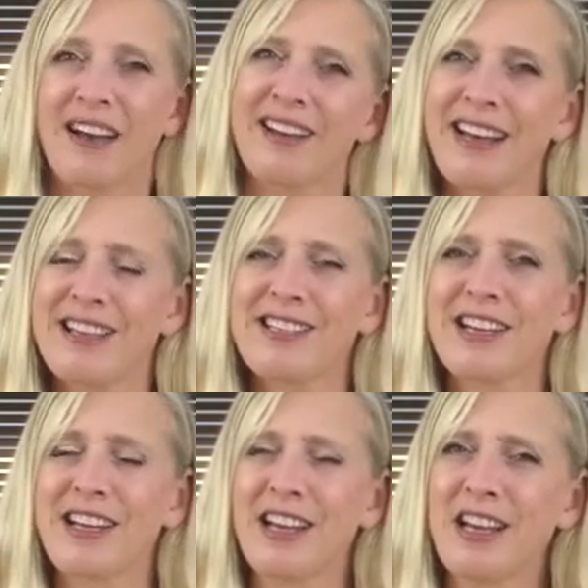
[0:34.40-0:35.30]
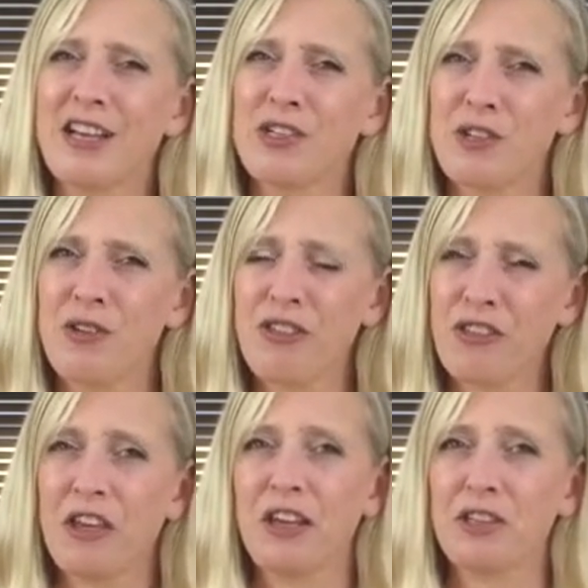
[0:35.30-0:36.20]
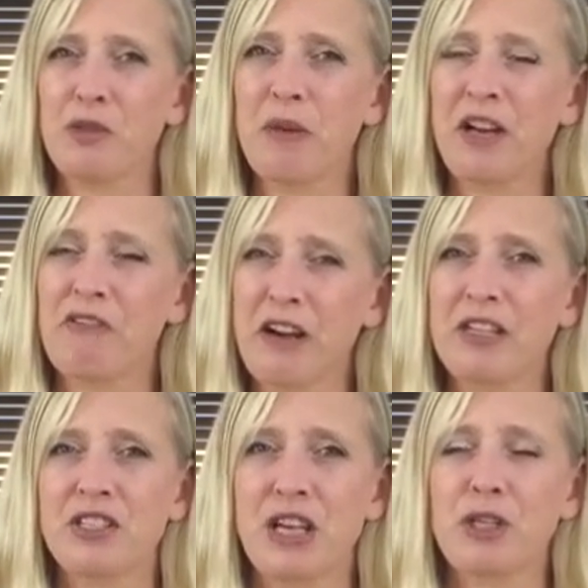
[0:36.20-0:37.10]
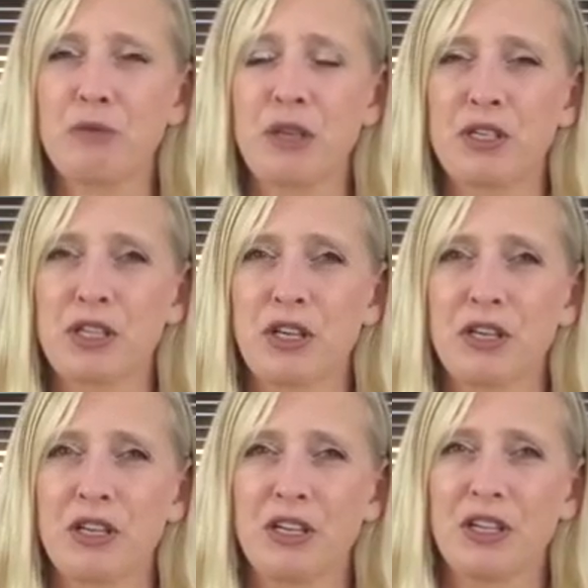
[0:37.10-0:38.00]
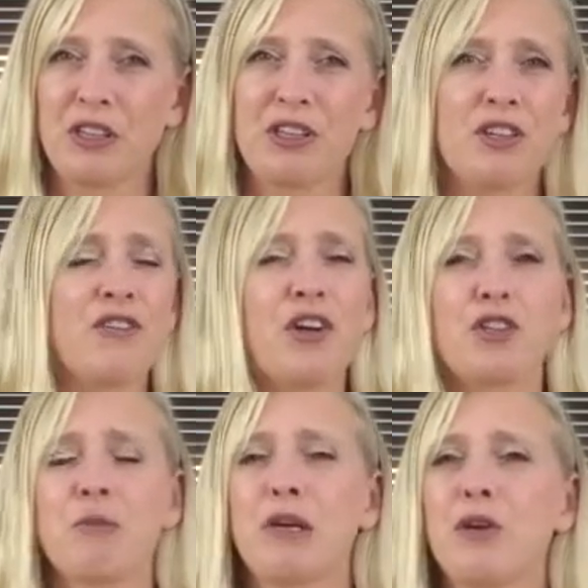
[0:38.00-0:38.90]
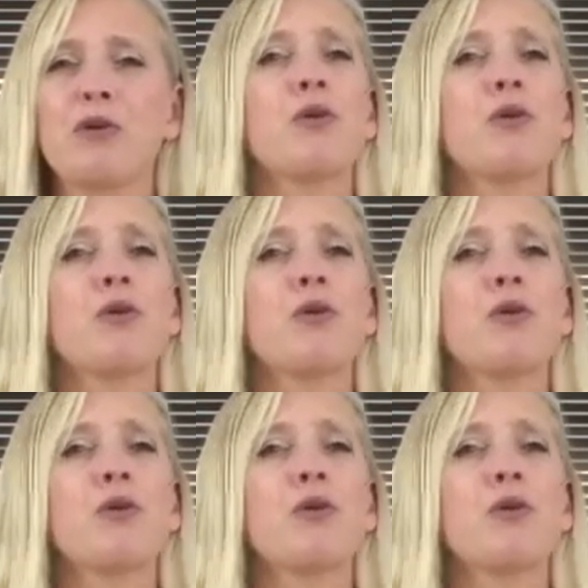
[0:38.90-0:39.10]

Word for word: And lastly, do you think to be a great salesperson that you've got to be